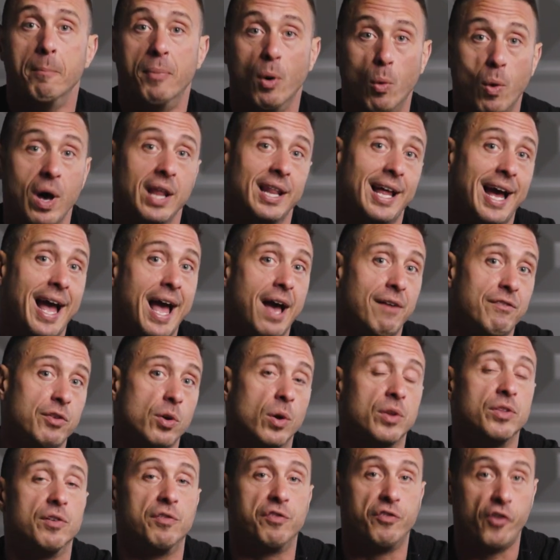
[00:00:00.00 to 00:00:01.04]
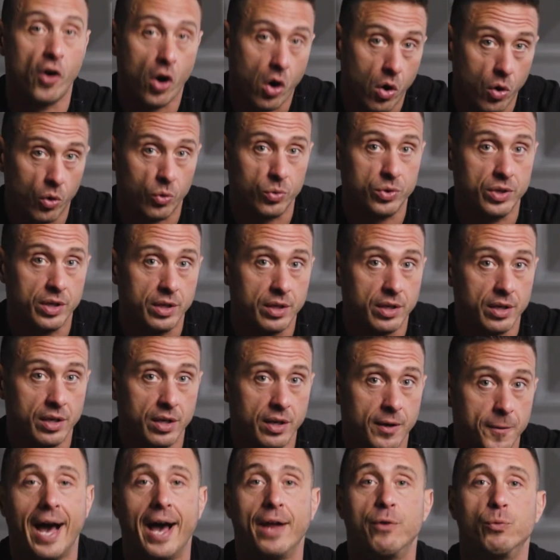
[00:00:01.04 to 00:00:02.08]
But while I have you on the phone,
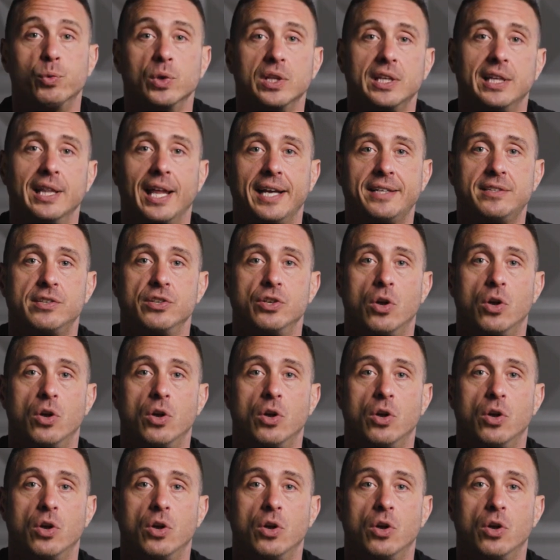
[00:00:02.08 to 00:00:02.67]
I'd really like